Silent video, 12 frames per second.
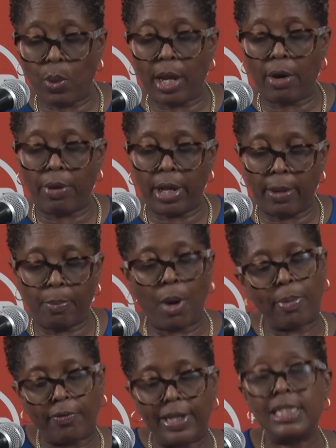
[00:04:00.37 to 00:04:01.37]
wearing,
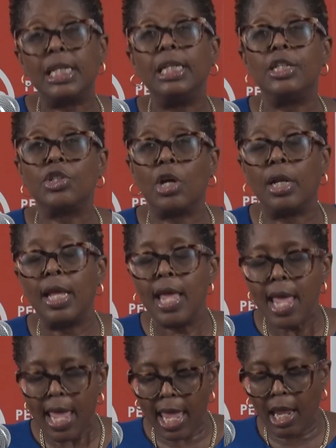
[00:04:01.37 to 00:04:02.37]
proper ventilation,
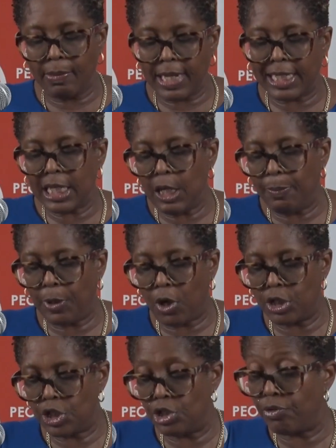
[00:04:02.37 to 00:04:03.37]
aimed at keeping
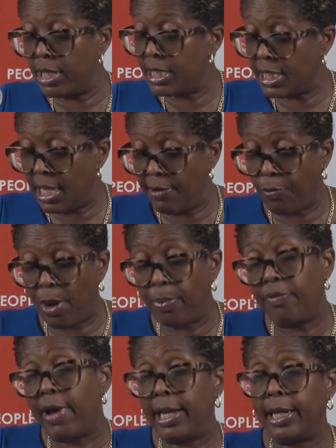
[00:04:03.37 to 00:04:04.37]
our children safe while
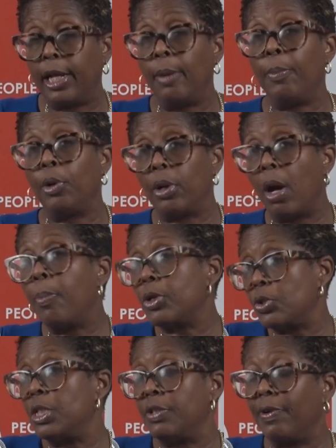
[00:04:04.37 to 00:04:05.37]
providing an
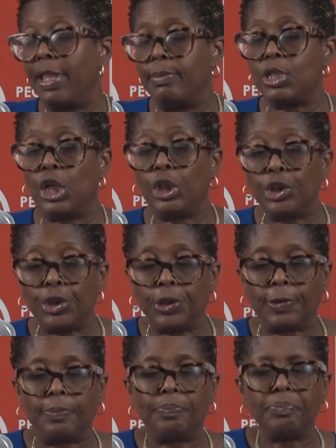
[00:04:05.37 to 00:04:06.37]
opportunity for them to
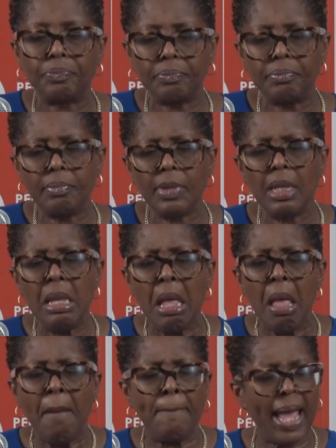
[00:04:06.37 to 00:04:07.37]
learn.
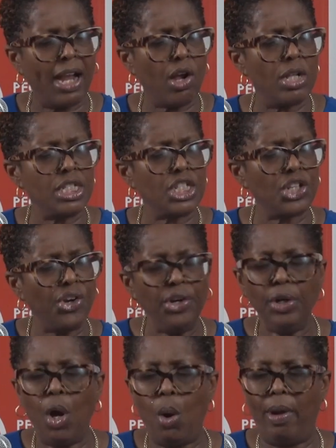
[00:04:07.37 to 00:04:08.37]
My
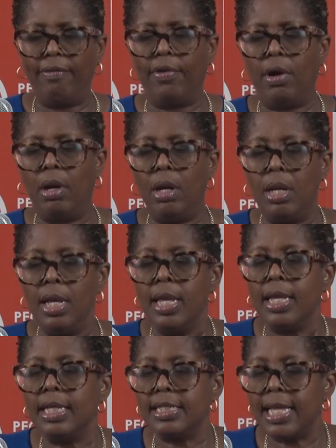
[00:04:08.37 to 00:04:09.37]
concern, however,
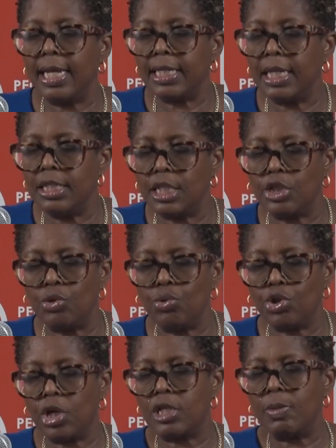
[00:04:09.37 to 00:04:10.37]
is that
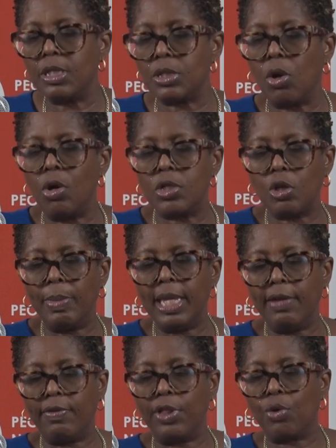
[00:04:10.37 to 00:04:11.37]
institutions must also be
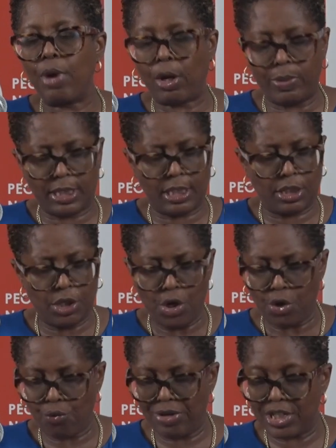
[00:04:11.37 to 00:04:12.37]
given the requisite
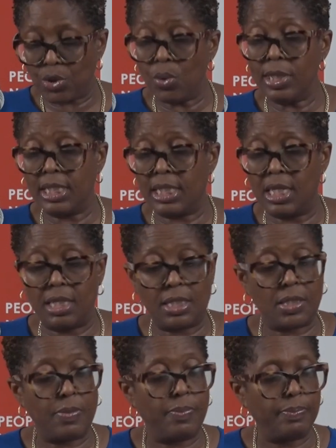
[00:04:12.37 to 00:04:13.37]
resources